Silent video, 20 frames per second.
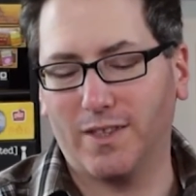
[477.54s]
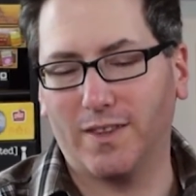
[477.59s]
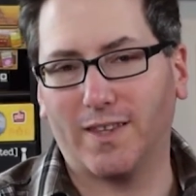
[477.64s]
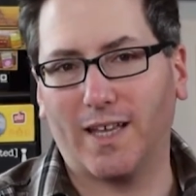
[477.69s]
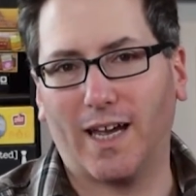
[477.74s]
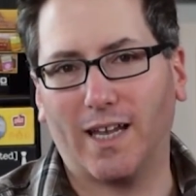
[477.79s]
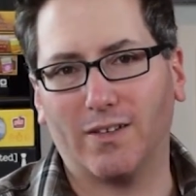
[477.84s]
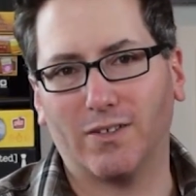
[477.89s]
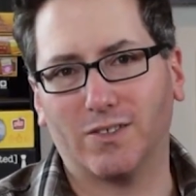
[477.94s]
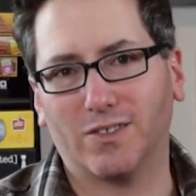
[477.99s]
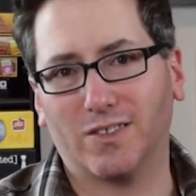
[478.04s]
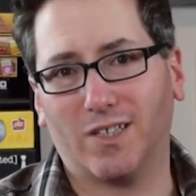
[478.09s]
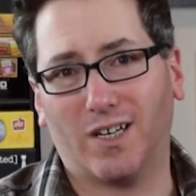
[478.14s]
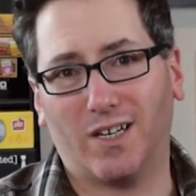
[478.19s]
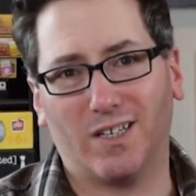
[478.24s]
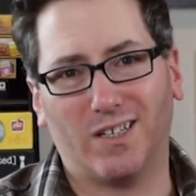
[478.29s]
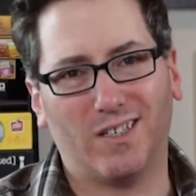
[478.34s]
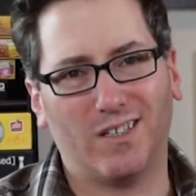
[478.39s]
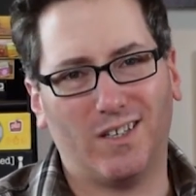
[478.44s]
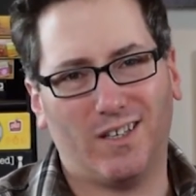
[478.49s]
that looks
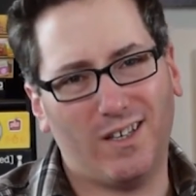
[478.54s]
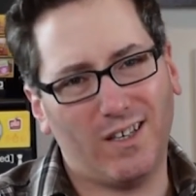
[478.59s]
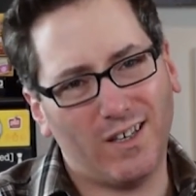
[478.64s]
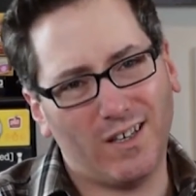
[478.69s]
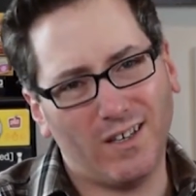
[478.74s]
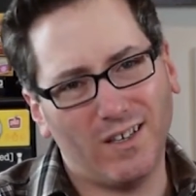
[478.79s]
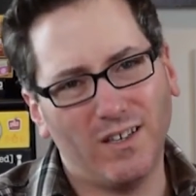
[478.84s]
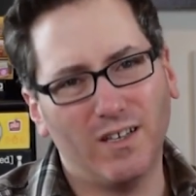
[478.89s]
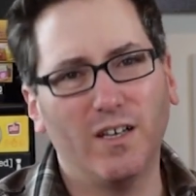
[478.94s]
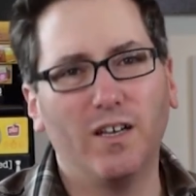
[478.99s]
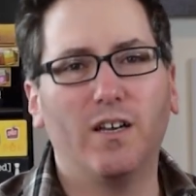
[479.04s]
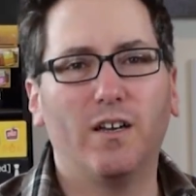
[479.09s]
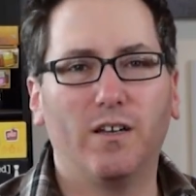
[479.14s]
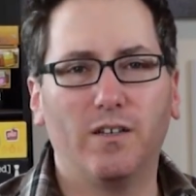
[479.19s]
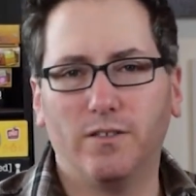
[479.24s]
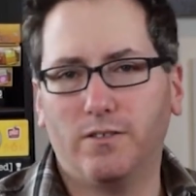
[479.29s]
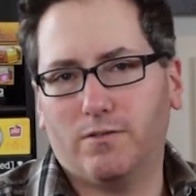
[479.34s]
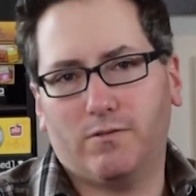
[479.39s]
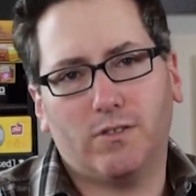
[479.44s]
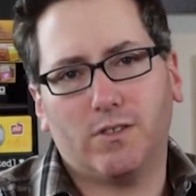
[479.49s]
kind of
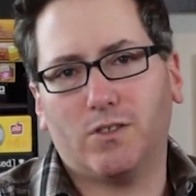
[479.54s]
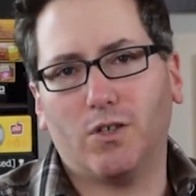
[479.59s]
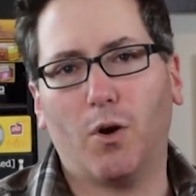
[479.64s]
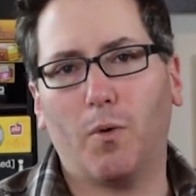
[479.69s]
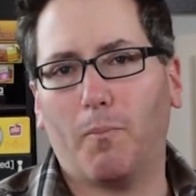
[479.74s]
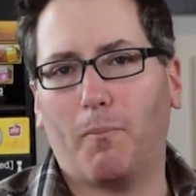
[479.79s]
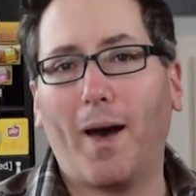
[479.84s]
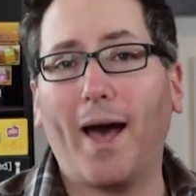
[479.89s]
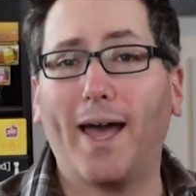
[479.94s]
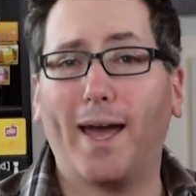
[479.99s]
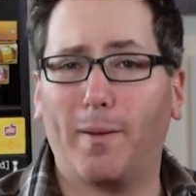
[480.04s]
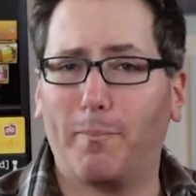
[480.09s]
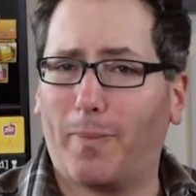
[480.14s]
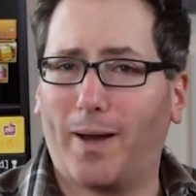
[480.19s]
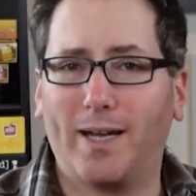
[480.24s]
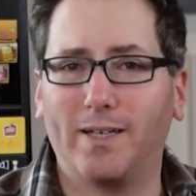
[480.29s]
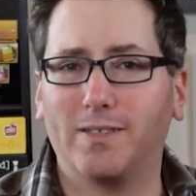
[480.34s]
just don't buy it. Buy